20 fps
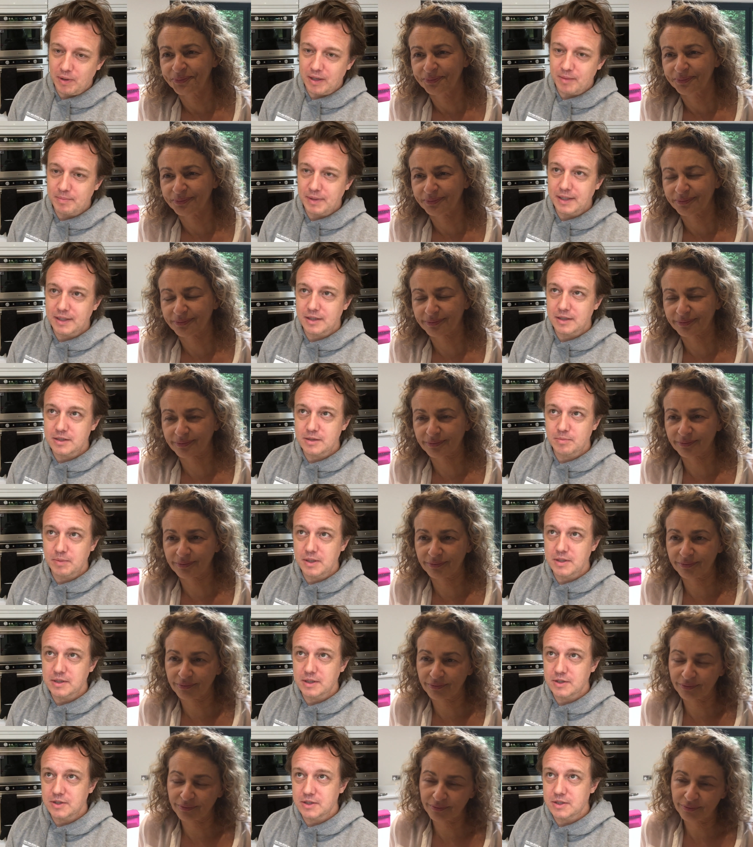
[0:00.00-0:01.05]
Speaker 1: but I mean, I
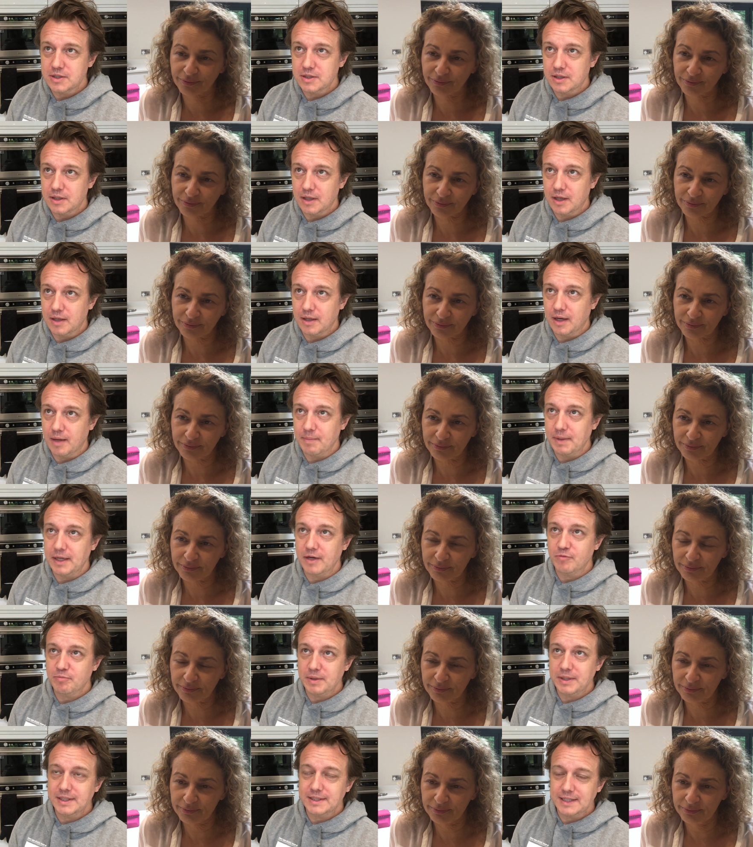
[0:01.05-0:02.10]
suppose I just, I mean,
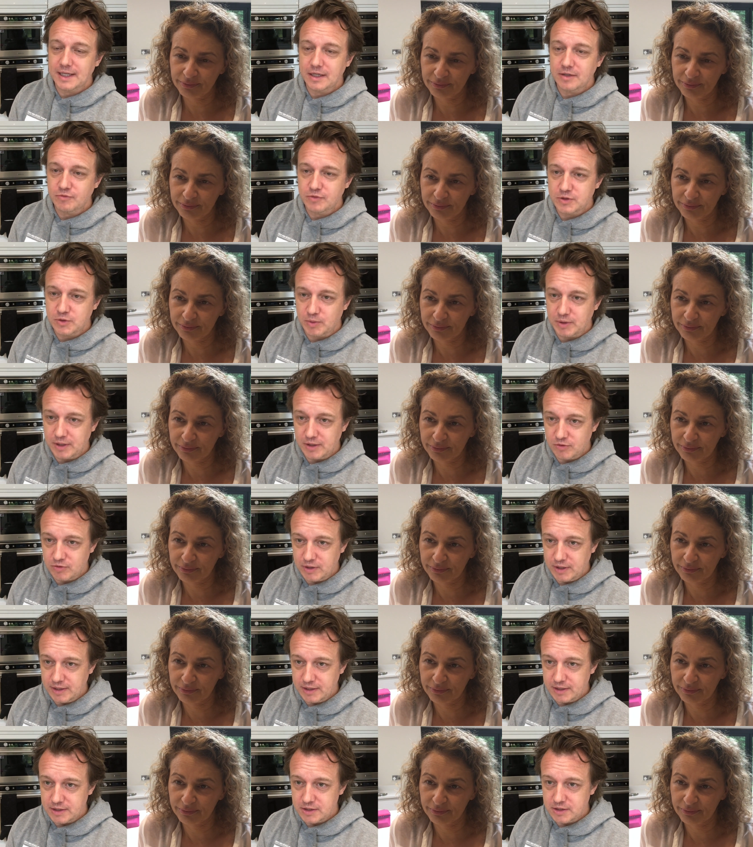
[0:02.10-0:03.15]
I've been a dad for 23
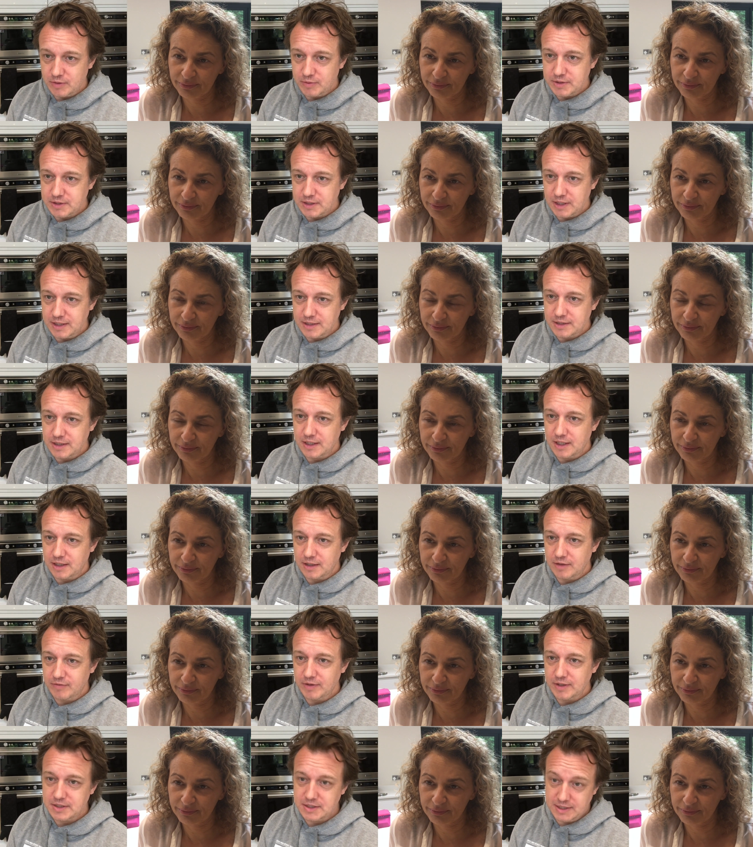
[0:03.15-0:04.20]
years, so it's it's a kind
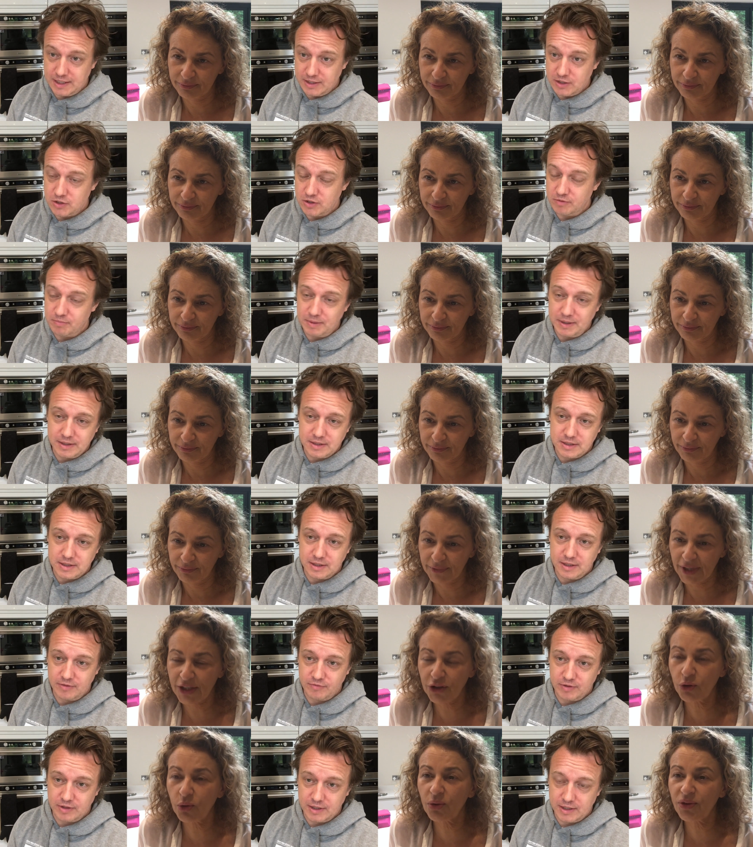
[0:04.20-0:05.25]
of extension of being
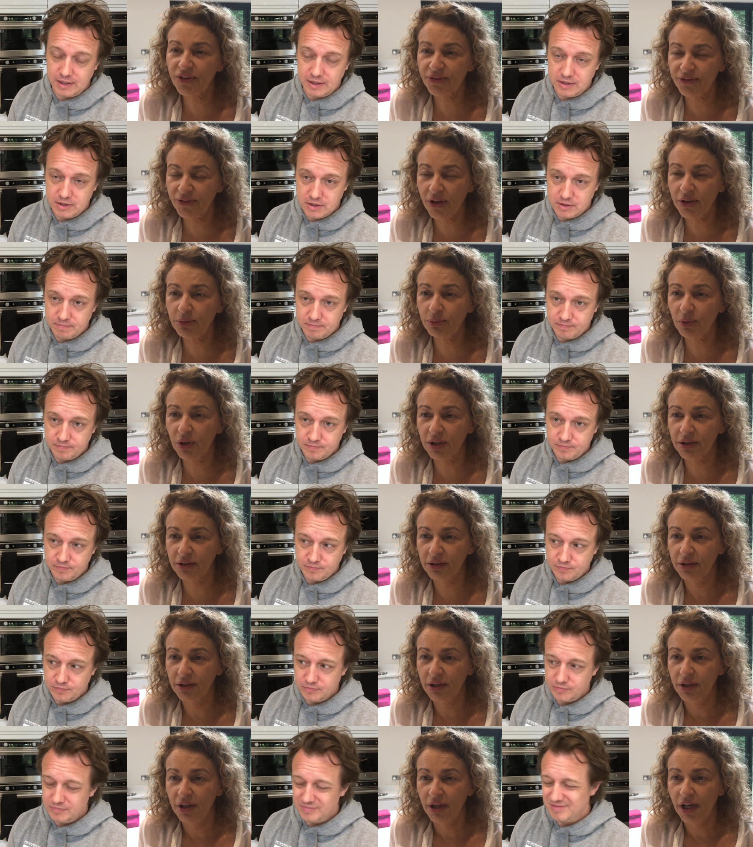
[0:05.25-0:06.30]
silly. And you're the, the fun
Speaker 2: one
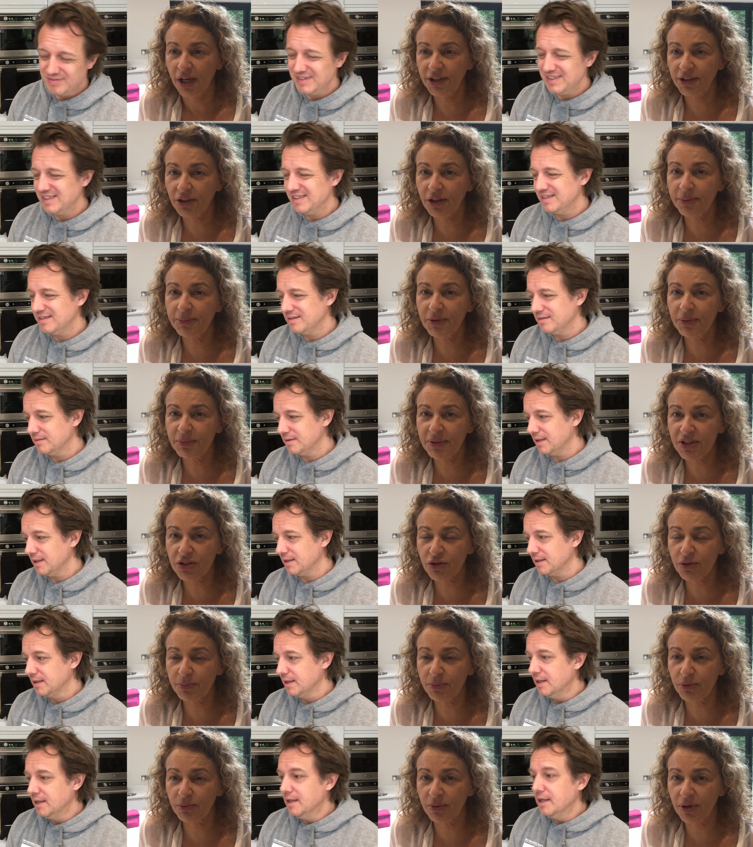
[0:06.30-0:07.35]
and I'm the
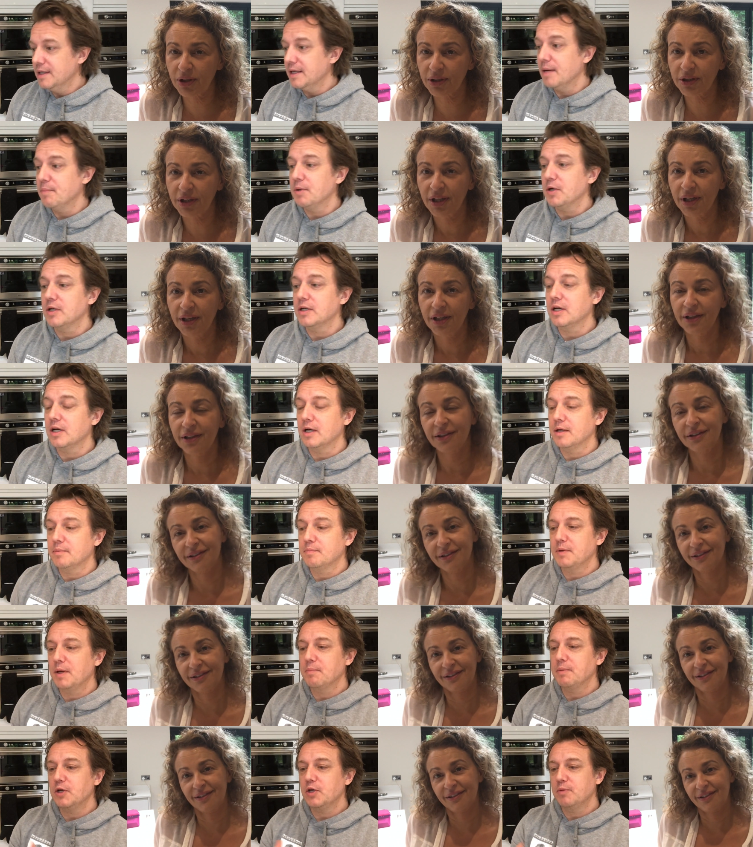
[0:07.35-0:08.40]
miserable yeah. one. Yeah, but
Speaker 1: uh,
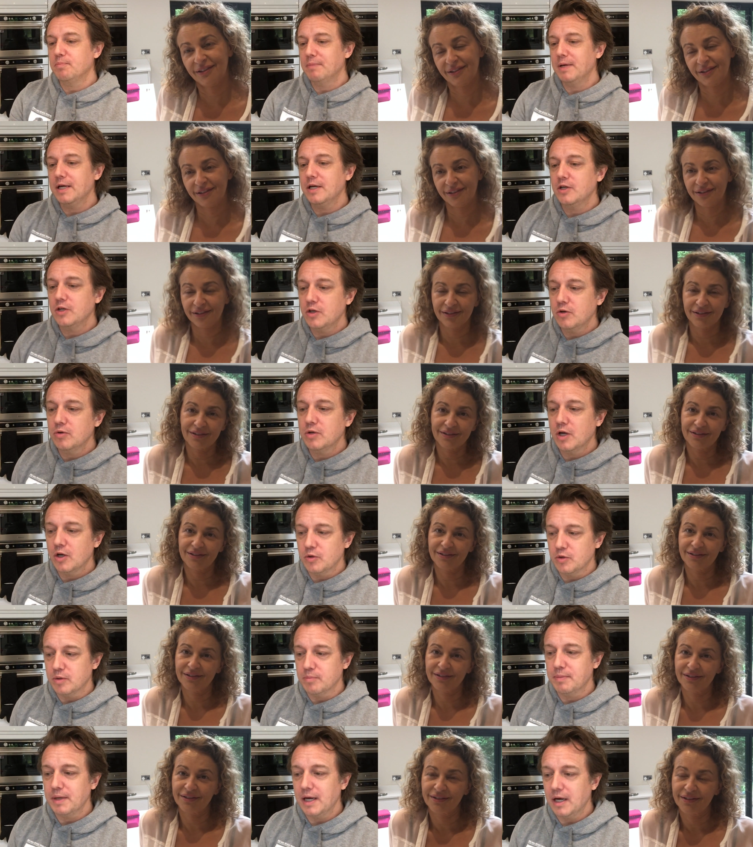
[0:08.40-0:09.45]
yeah, but me and you know
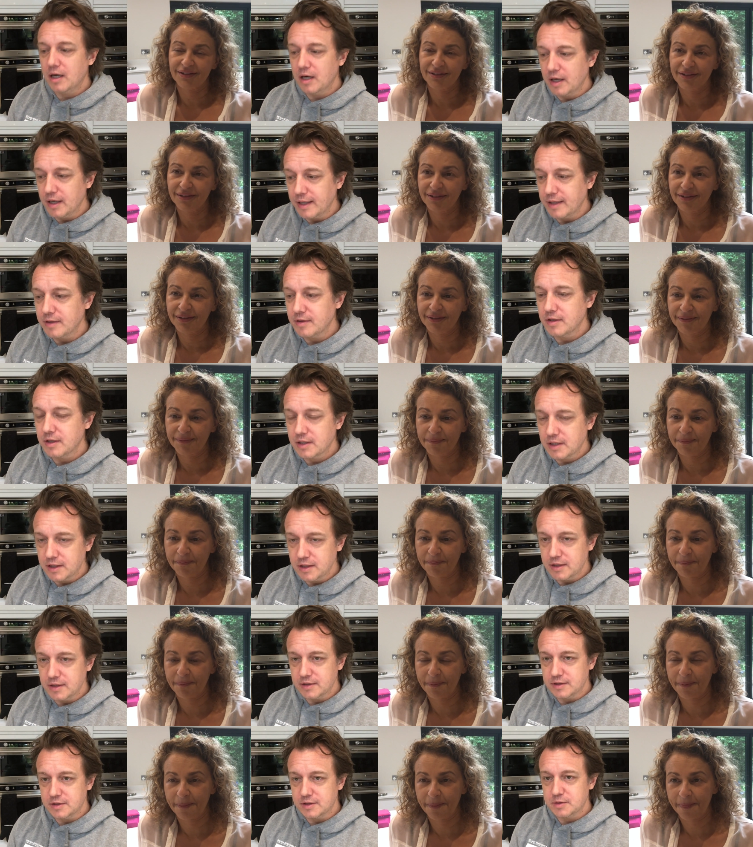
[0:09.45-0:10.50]
that behind the
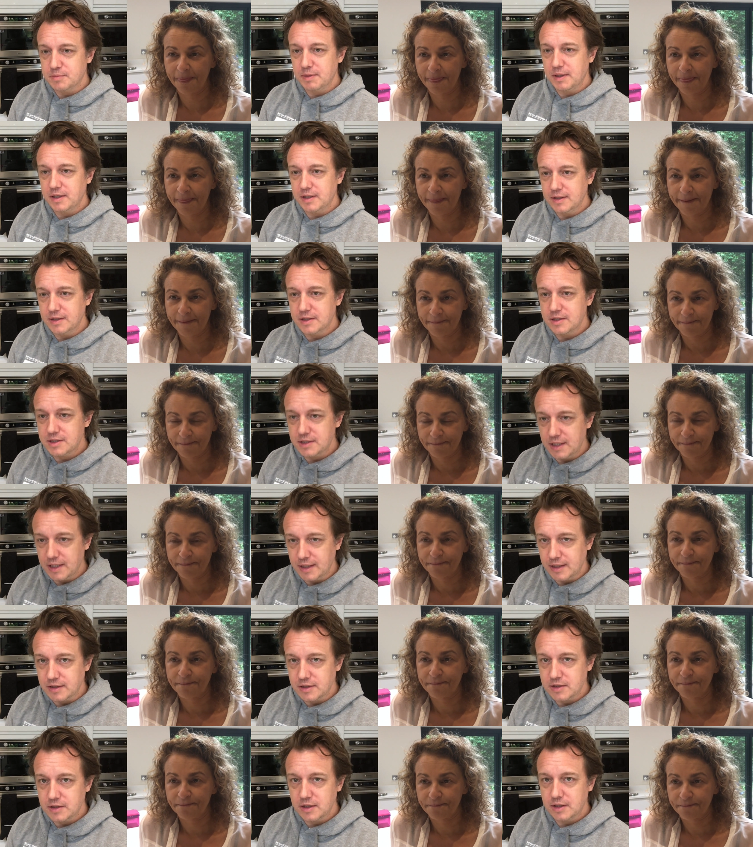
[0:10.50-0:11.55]
curtains, behind the
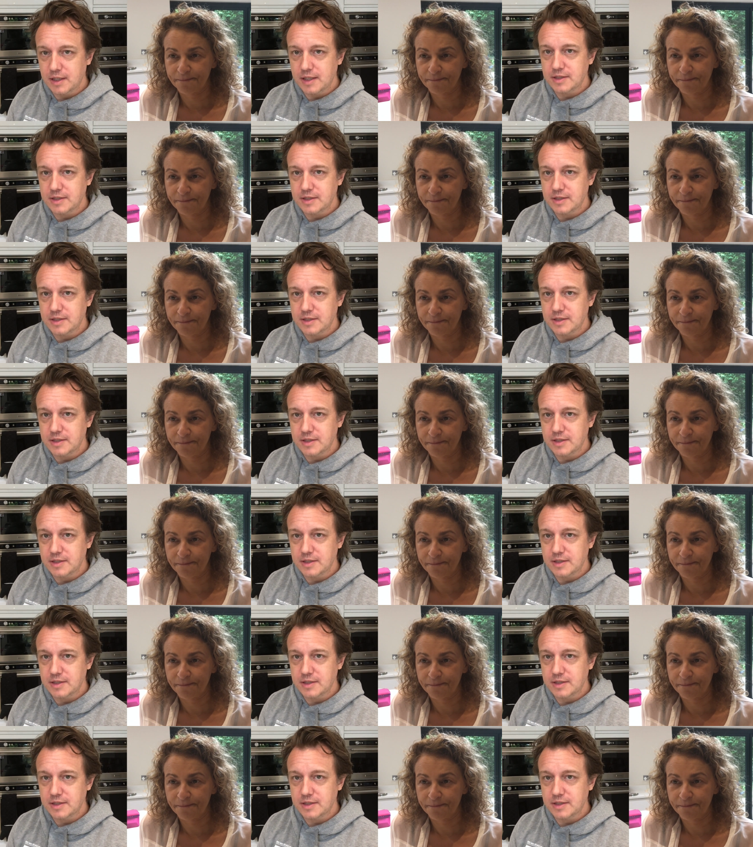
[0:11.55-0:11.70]
scenes, that